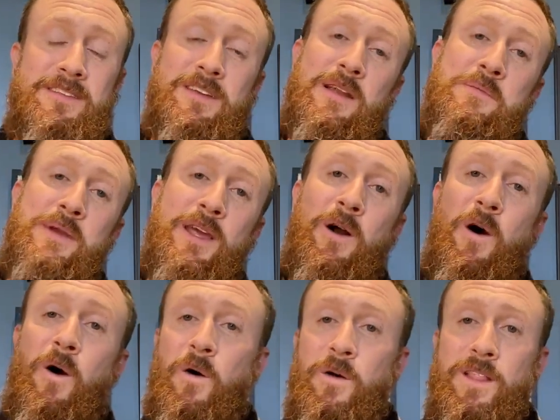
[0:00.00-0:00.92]
It's going to be an
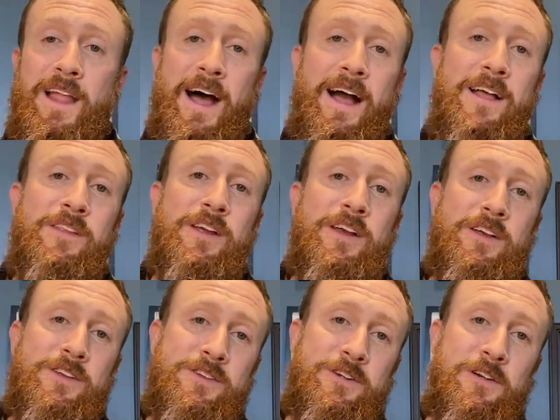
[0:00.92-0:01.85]
online
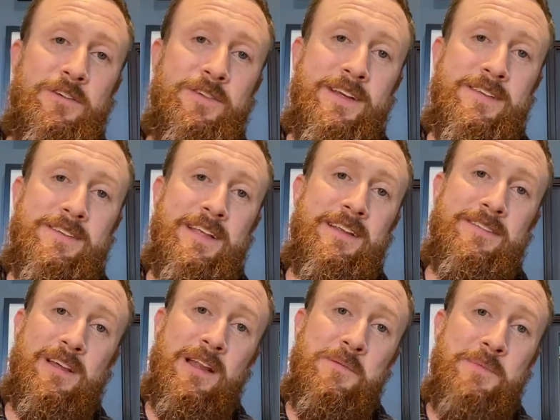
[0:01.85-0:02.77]
service and
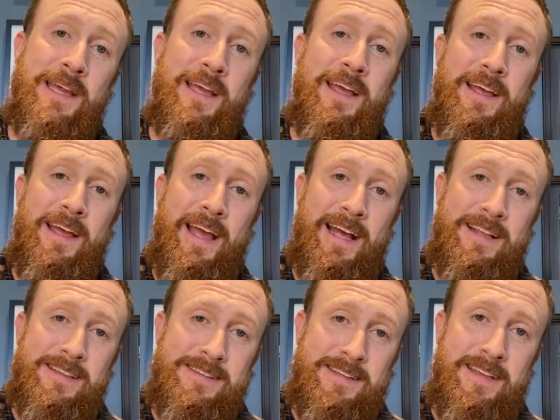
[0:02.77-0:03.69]
it's going to be
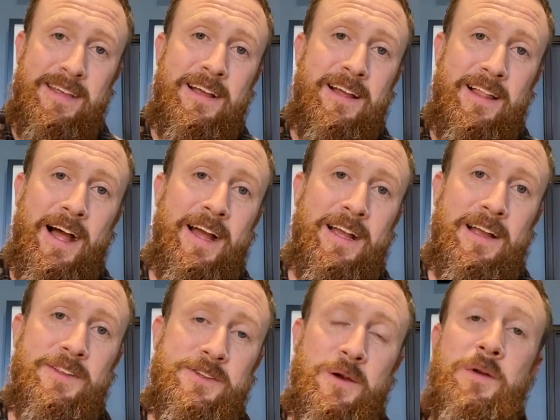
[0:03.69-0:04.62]
at 10 o'clock.
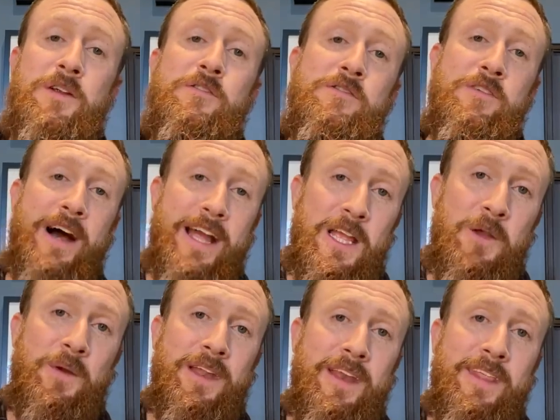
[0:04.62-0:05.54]
And so I want to invite
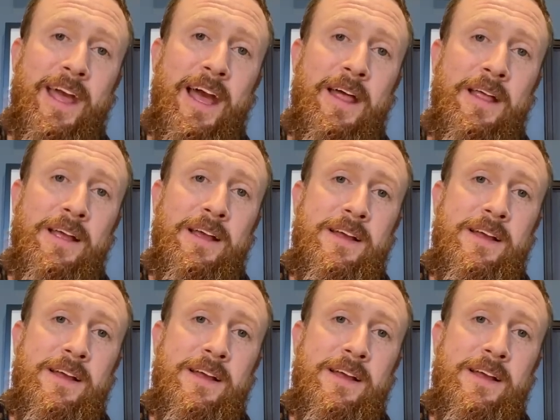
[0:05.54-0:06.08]
you into that.